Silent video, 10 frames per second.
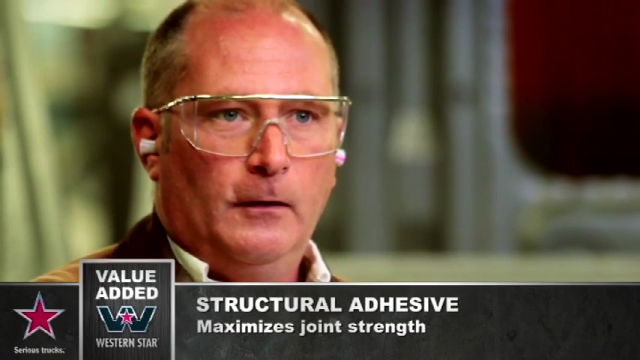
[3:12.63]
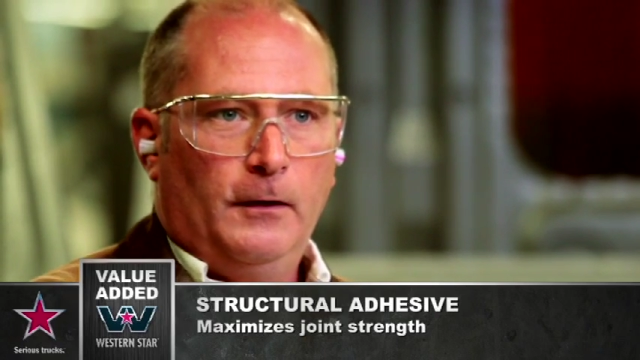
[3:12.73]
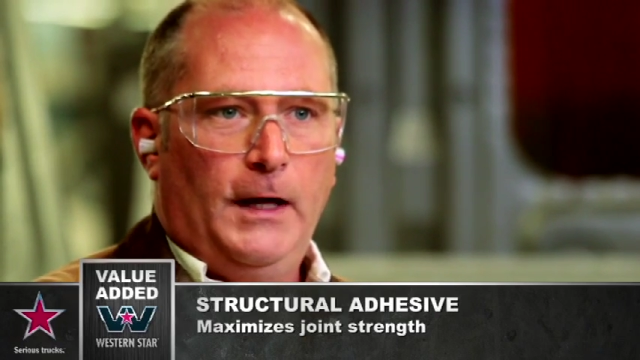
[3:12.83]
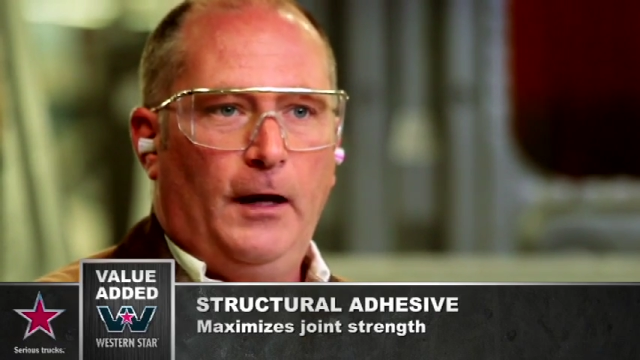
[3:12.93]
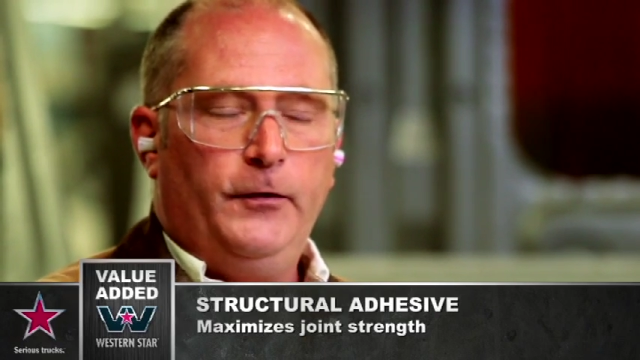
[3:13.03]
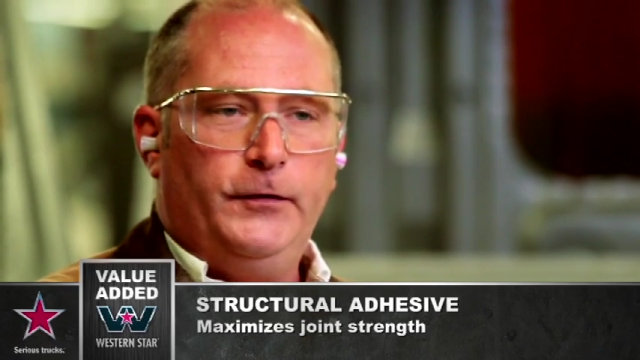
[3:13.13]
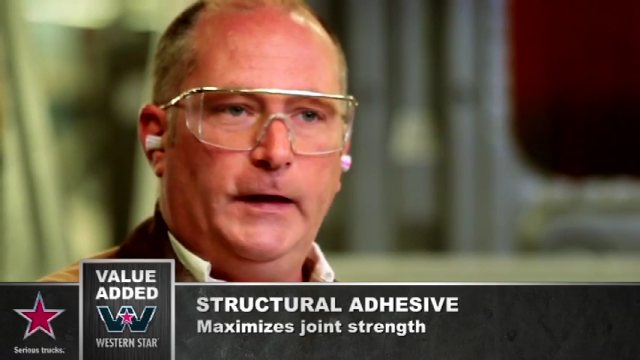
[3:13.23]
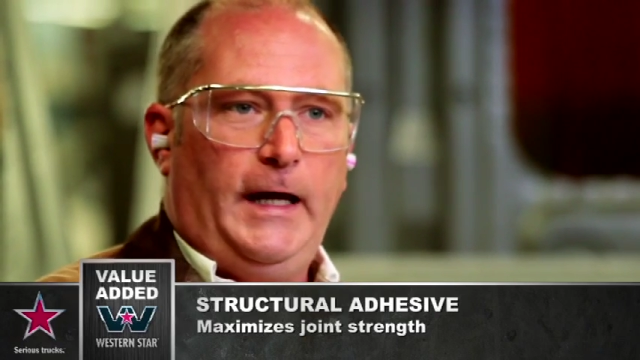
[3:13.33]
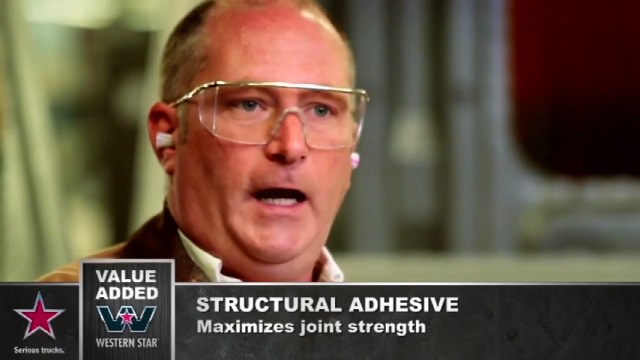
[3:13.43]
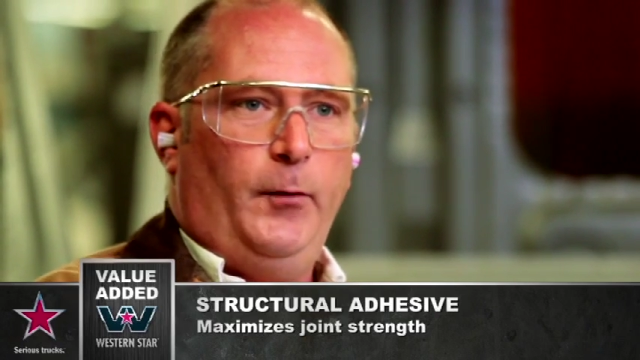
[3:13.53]
Now that the
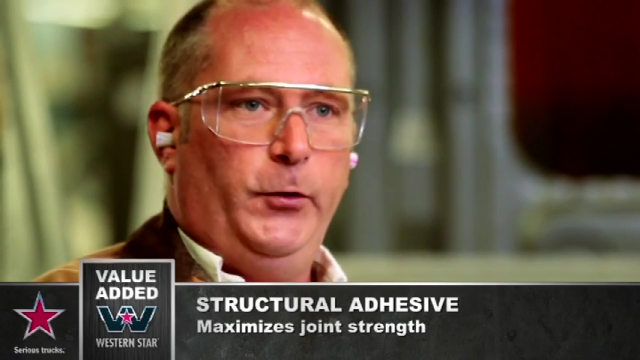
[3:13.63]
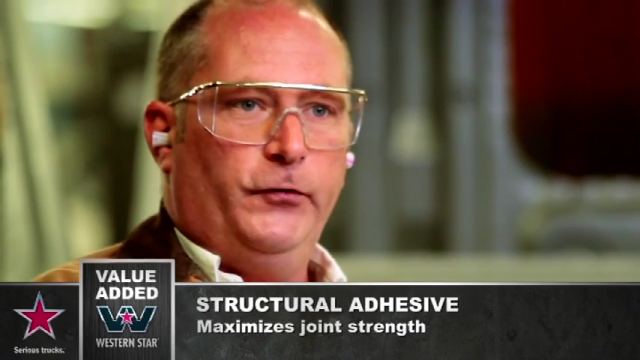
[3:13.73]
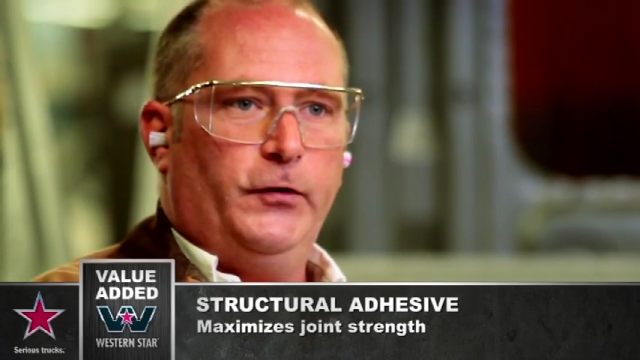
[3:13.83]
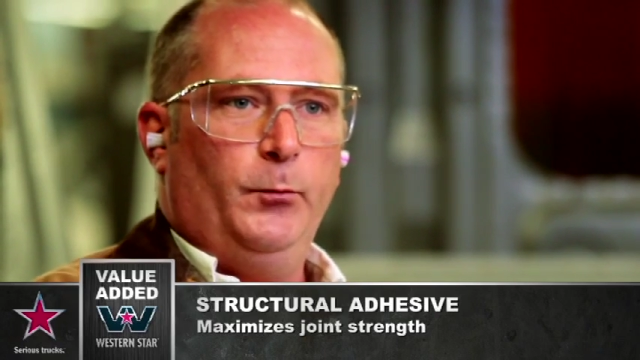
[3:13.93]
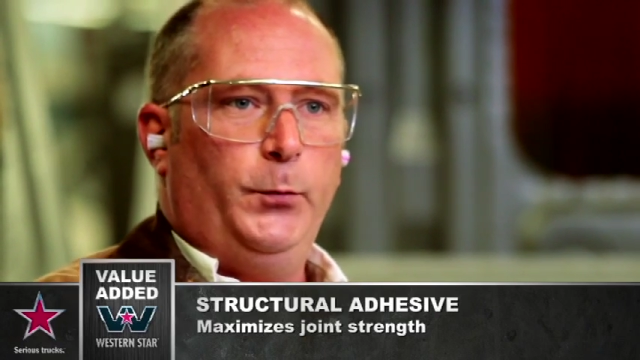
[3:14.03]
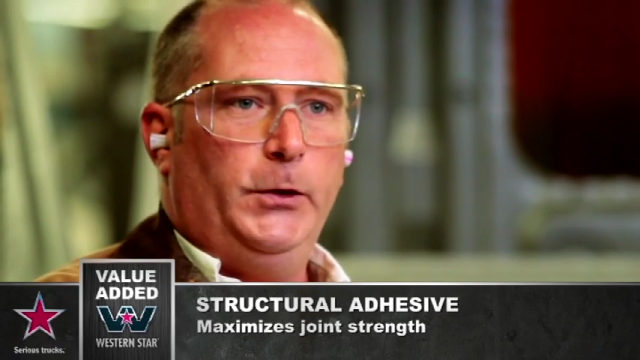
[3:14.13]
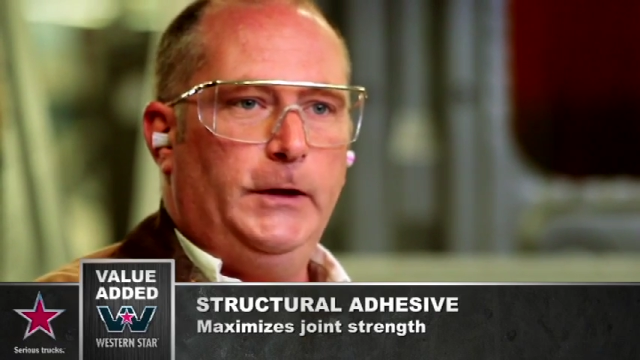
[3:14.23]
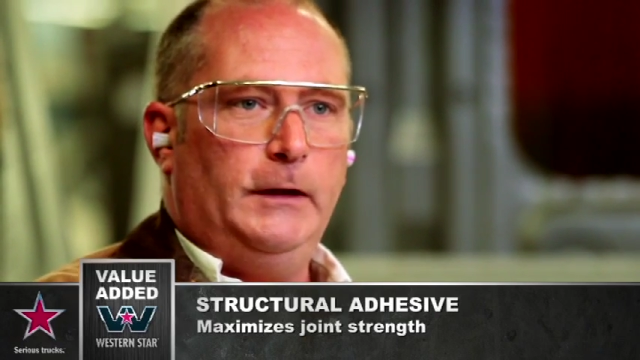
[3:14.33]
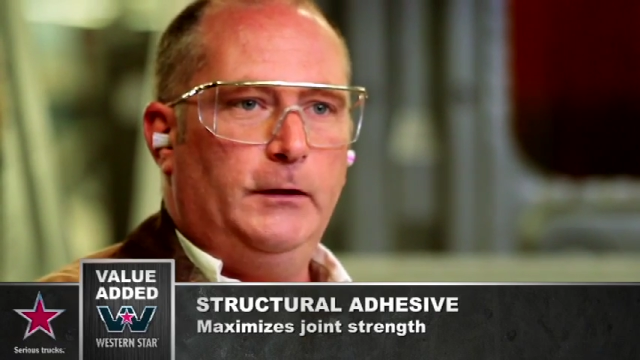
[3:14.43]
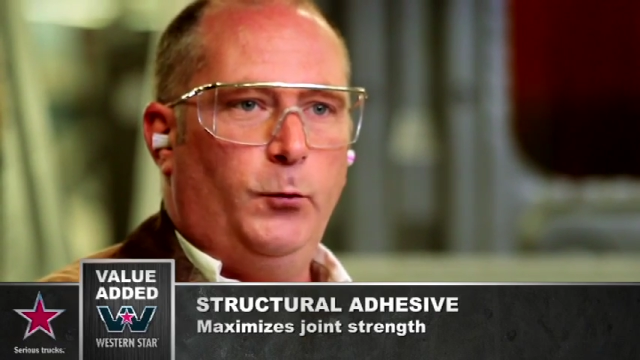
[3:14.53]
cab is
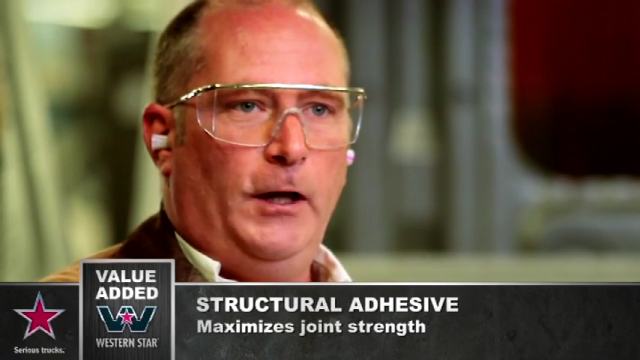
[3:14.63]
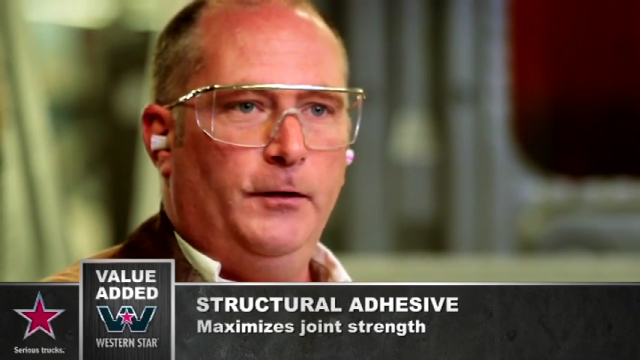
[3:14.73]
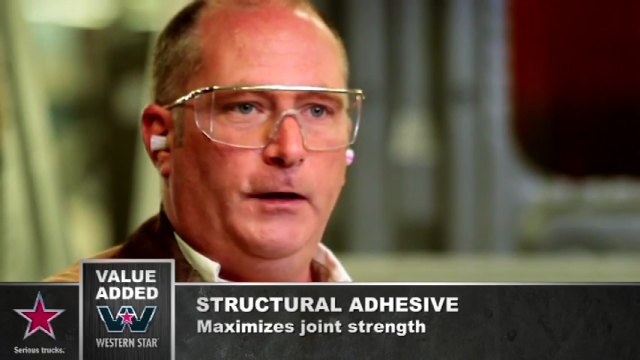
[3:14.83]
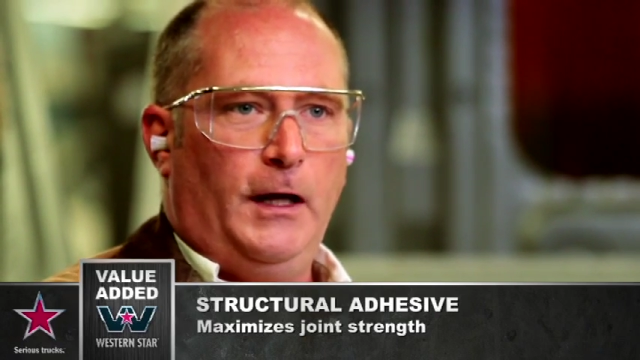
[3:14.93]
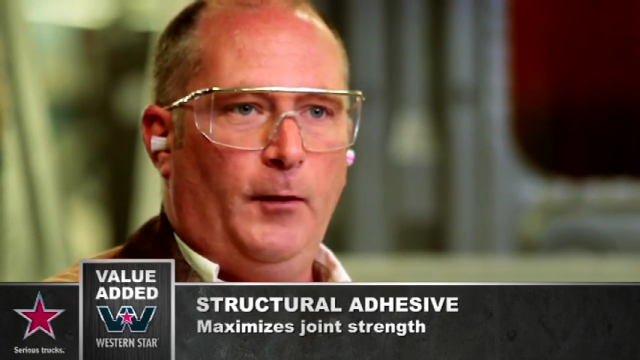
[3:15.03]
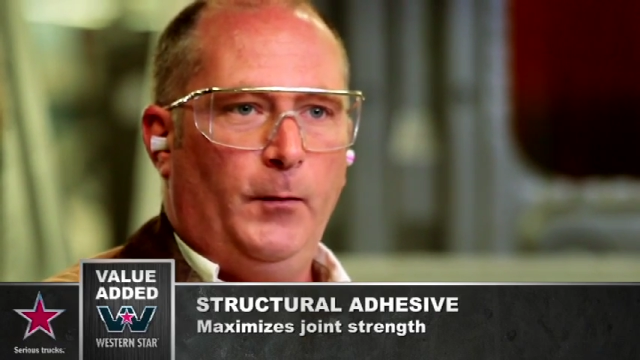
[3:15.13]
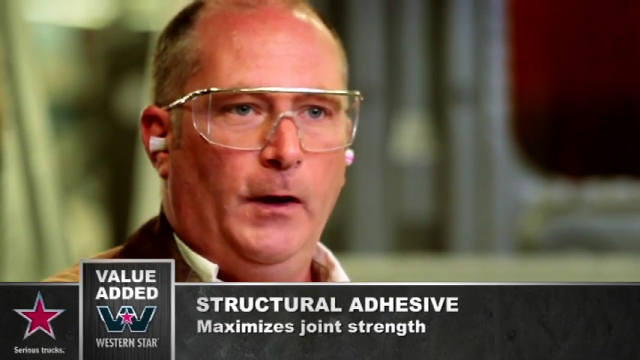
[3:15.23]
completely welded up